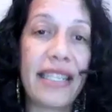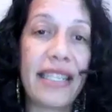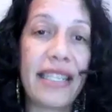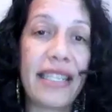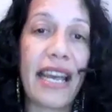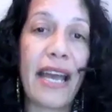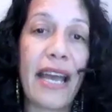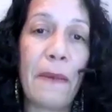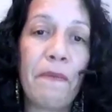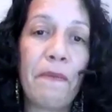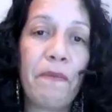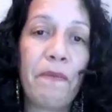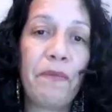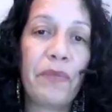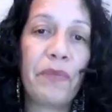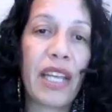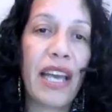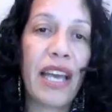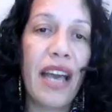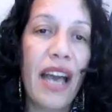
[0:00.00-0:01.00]
for the next
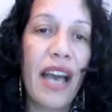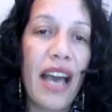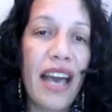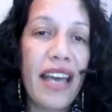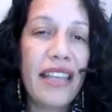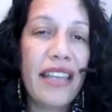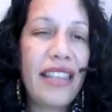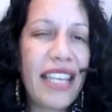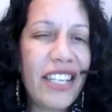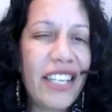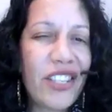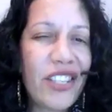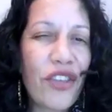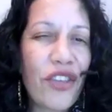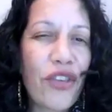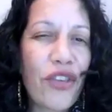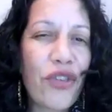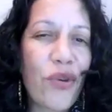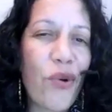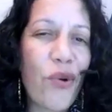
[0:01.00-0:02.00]
day. These are
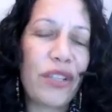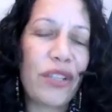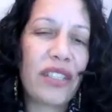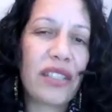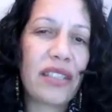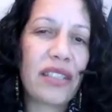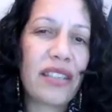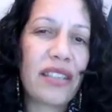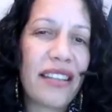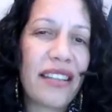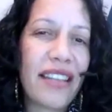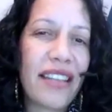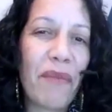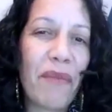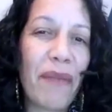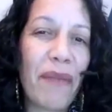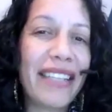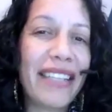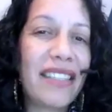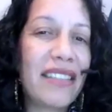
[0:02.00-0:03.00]
the thoughts
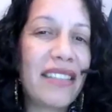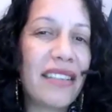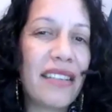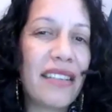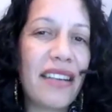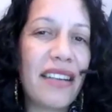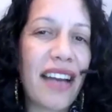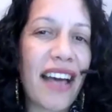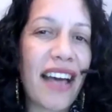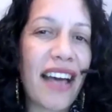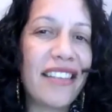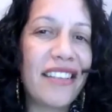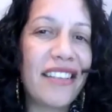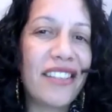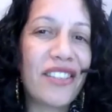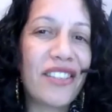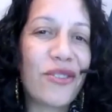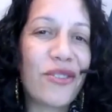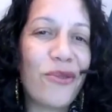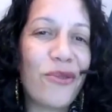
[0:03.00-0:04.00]
that might turn
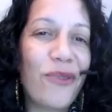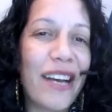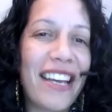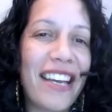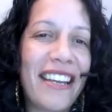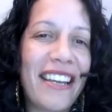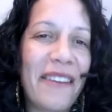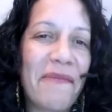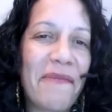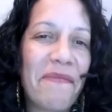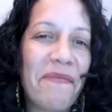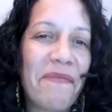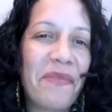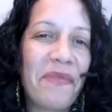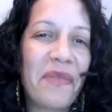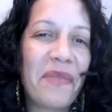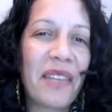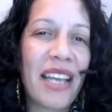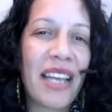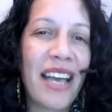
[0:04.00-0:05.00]
others away.
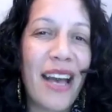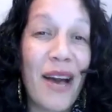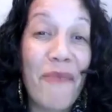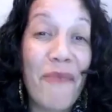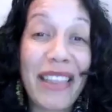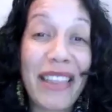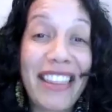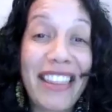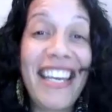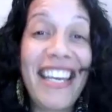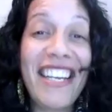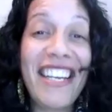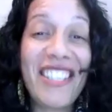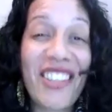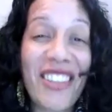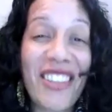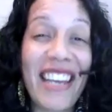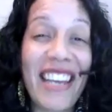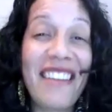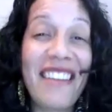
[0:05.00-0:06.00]
But these
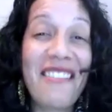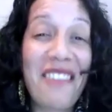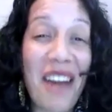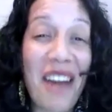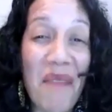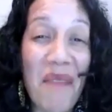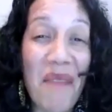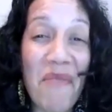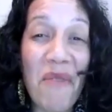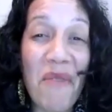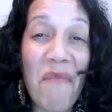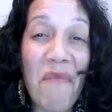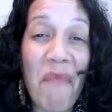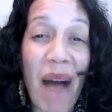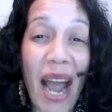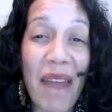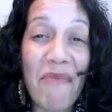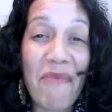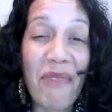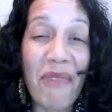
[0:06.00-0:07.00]
are the incredible,
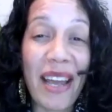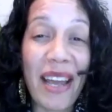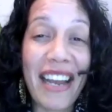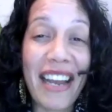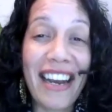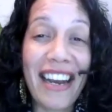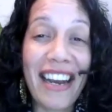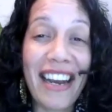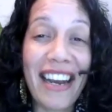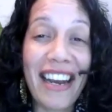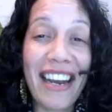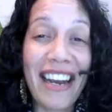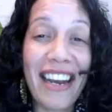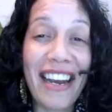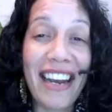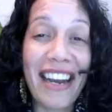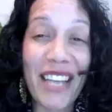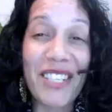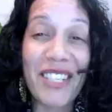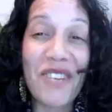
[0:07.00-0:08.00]
mind blowing, life
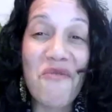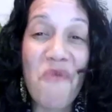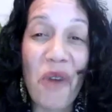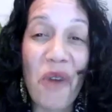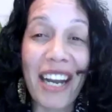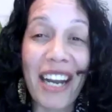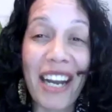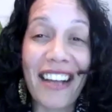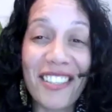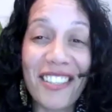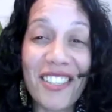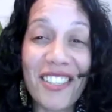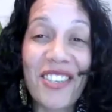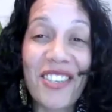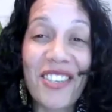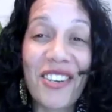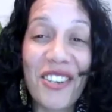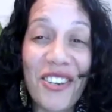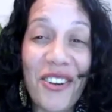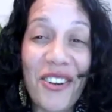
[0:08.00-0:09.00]
changing, what else
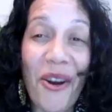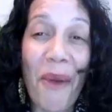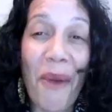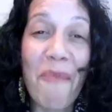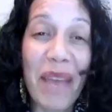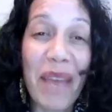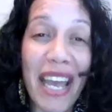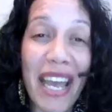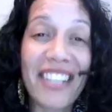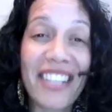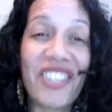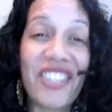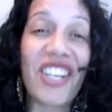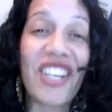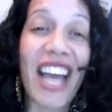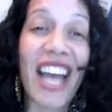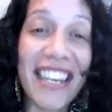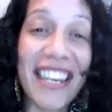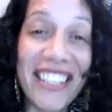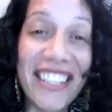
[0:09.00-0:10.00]
could compare
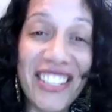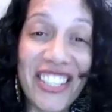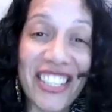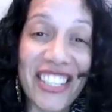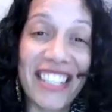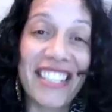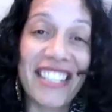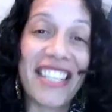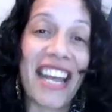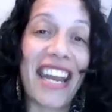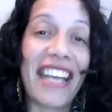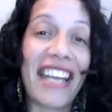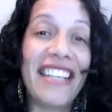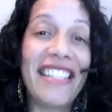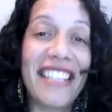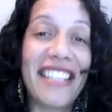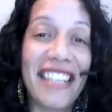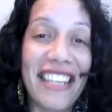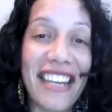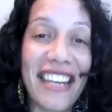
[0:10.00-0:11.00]
challenges that
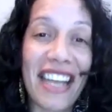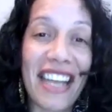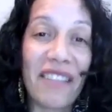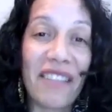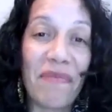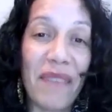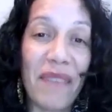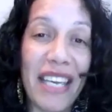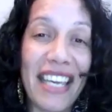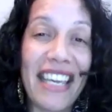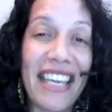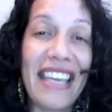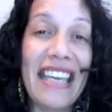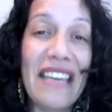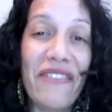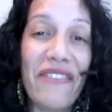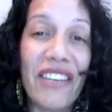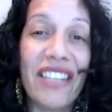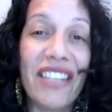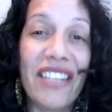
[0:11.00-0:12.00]
exhilarate me,
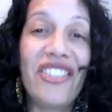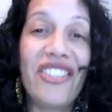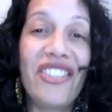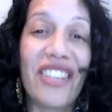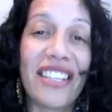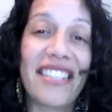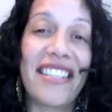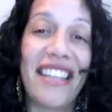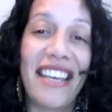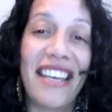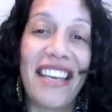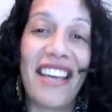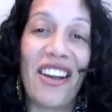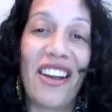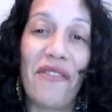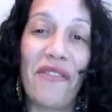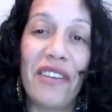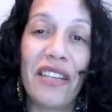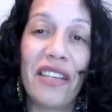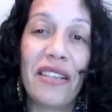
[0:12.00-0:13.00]
even just thinking
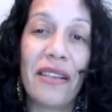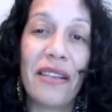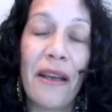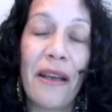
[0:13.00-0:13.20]
of it